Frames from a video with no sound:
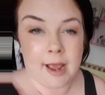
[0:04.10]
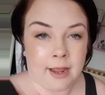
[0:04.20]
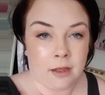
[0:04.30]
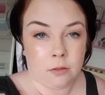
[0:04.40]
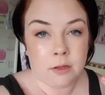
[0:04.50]

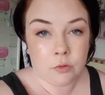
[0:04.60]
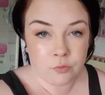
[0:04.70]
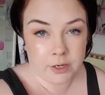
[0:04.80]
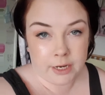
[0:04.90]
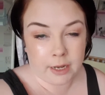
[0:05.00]
a little
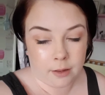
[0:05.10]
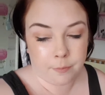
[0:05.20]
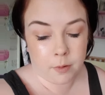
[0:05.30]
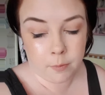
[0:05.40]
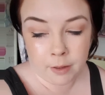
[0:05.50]
recap
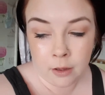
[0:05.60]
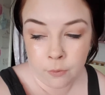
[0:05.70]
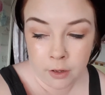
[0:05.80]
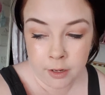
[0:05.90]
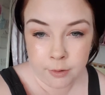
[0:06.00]

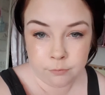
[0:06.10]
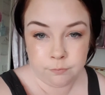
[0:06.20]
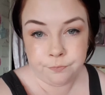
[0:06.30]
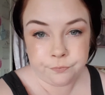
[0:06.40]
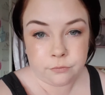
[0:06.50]
about
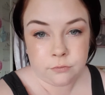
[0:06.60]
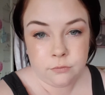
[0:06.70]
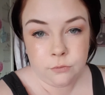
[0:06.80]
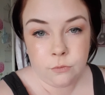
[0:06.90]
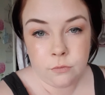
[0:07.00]
um,
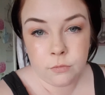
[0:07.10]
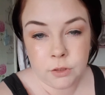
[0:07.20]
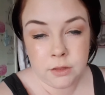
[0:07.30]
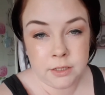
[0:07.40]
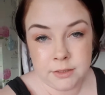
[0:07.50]

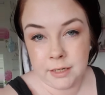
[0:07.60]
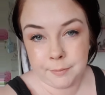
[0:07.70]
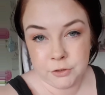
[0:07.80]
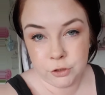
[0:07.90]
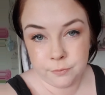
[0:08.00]
these
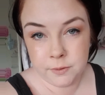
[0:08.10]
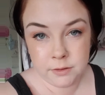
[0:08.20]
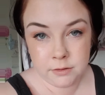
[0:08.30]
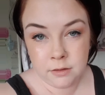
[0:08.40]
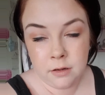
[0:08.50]
type of
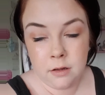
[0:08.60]
tumours.